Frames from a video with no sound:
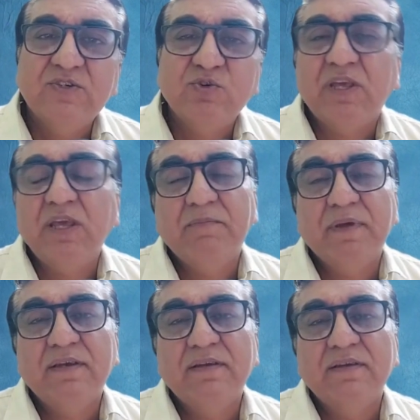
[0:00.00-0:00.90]
to keep
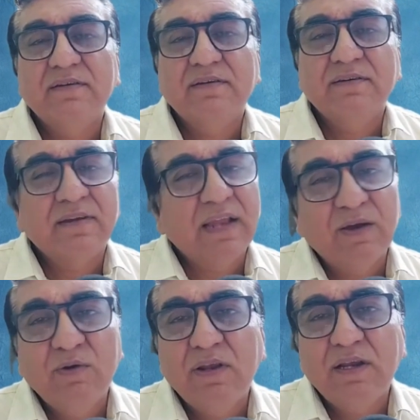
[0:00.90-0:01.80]
in
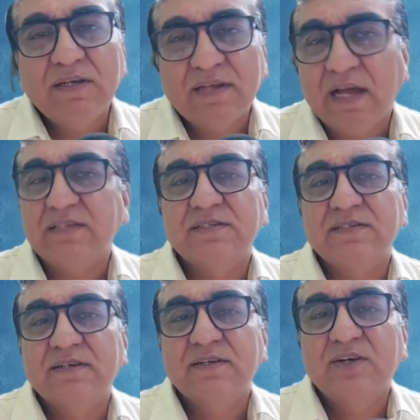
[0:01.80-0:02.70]
regular
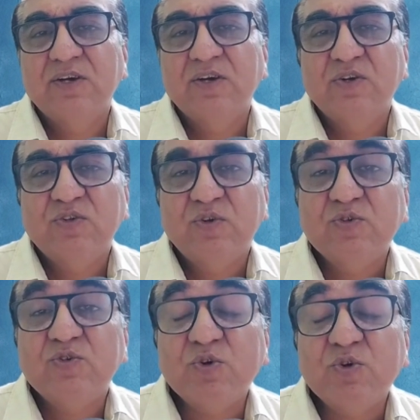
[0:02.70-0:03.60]
touch
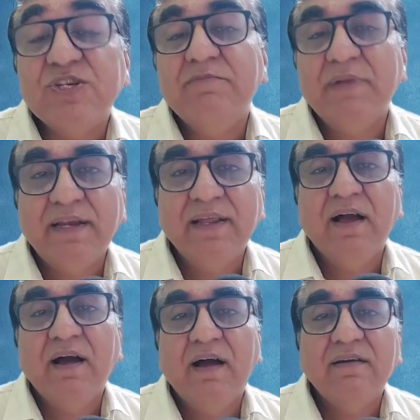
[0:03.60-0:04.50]
through social
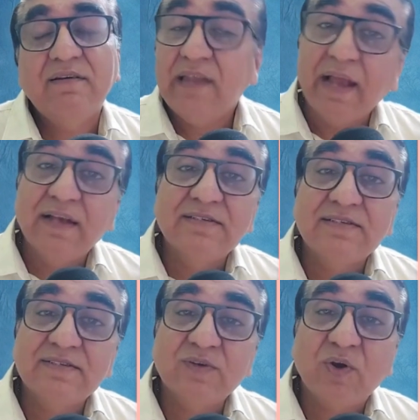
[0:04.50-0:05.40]
media,
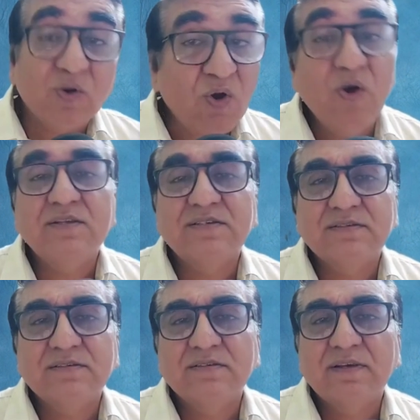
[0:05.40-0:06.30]
texts, or
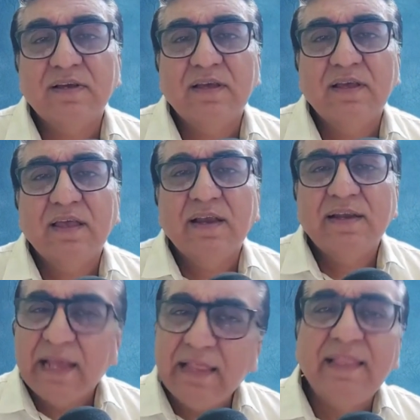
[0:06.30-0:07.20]
calls.
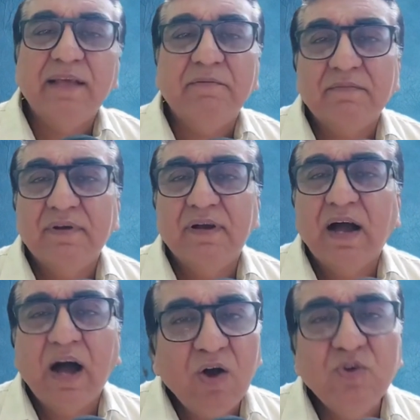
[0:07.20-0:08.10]
Tell them
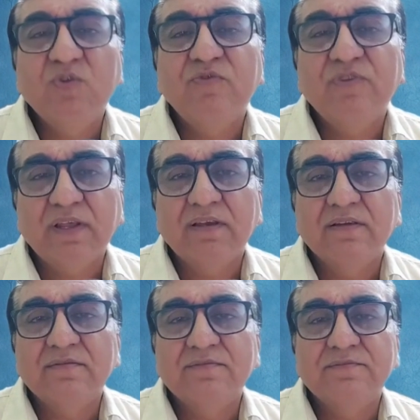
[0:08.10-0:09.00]
how you feel.
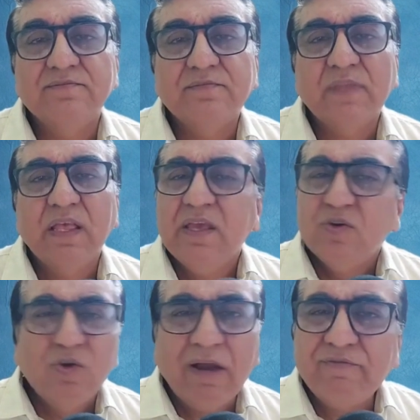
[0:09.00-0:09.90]

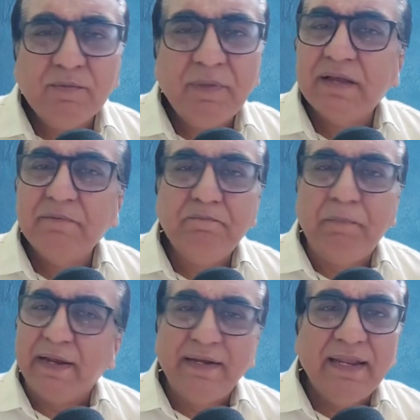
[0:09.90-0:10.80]
You don't have to make a
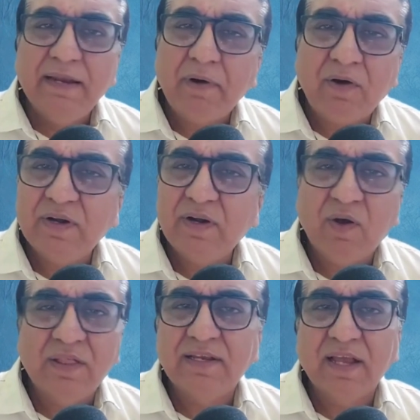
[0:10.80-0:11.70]
big deal about it
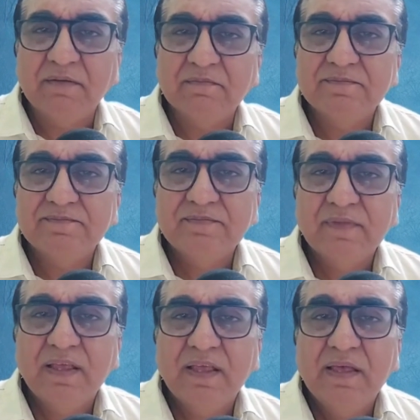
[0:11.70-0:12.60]
all the time,
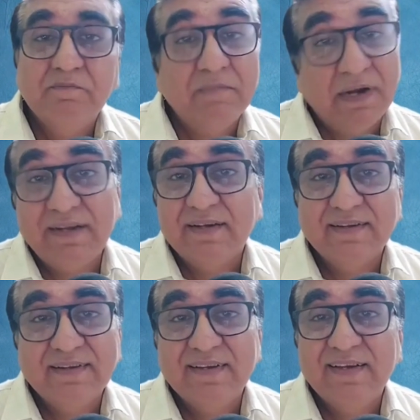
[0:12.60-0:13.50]
but
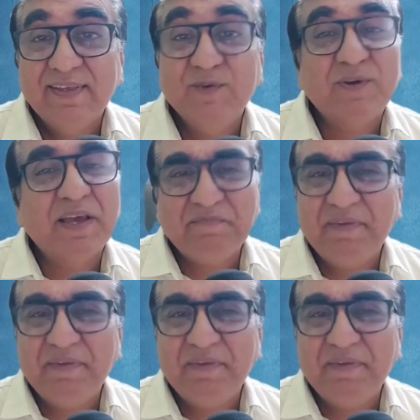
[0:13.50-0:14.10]
you can